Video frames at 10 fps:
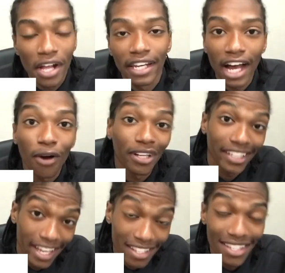Now,
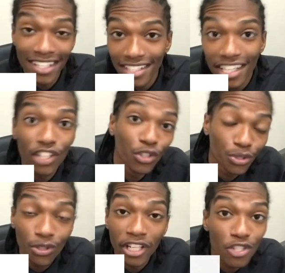yes, indeed, you
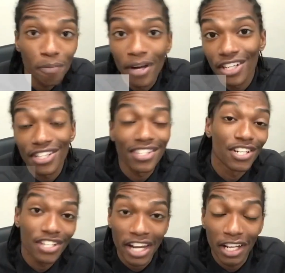do need to purchase the
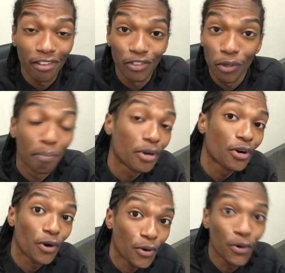TradingView
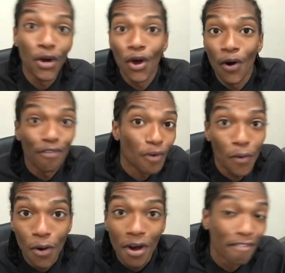Pro
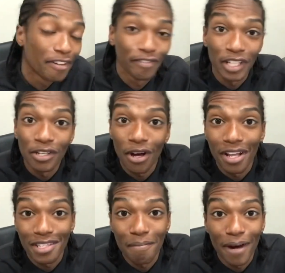for
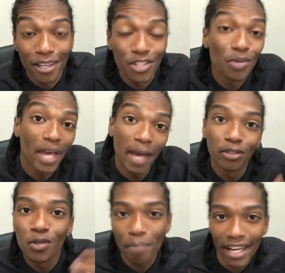$15 a month to be able
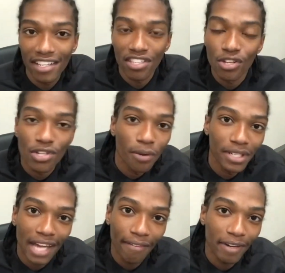to backtest those lower
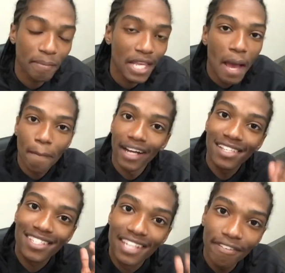time frames, but
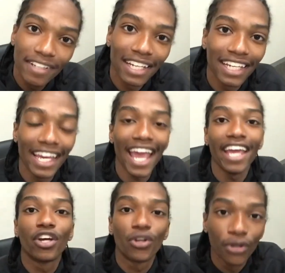it's definitely
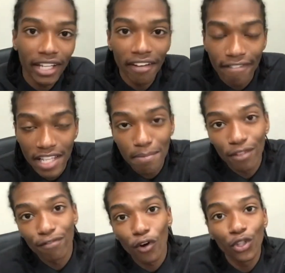a good
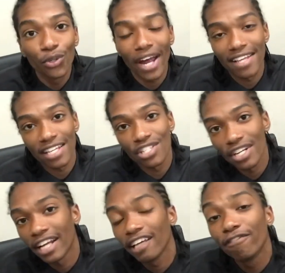investment for you as a
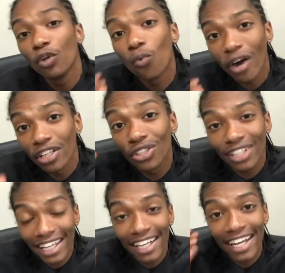trader if you want to
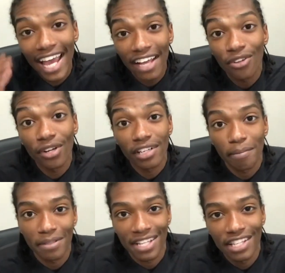get an accurate
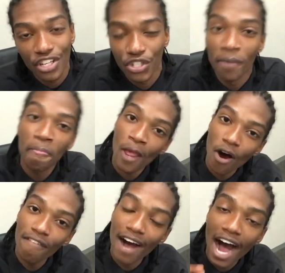representation
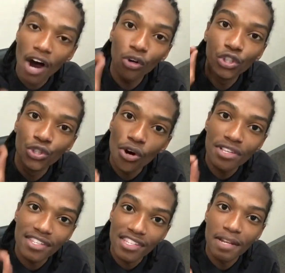of how your
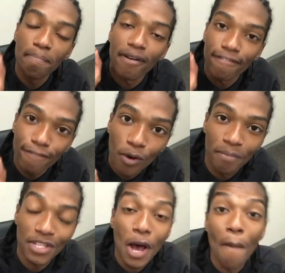system
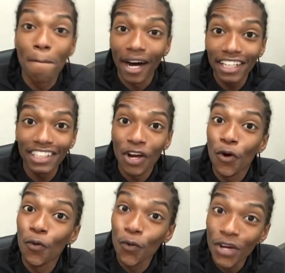performs, but
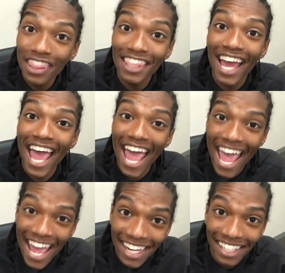with the
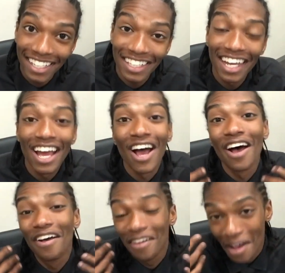added
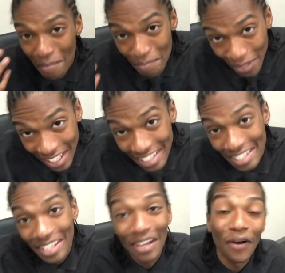
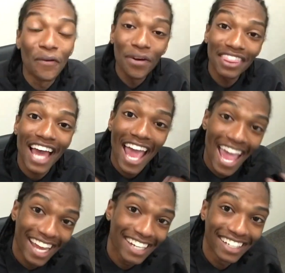ability or with the
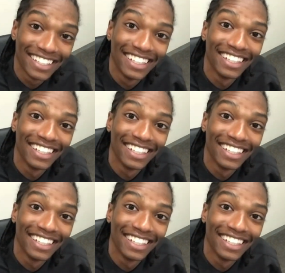added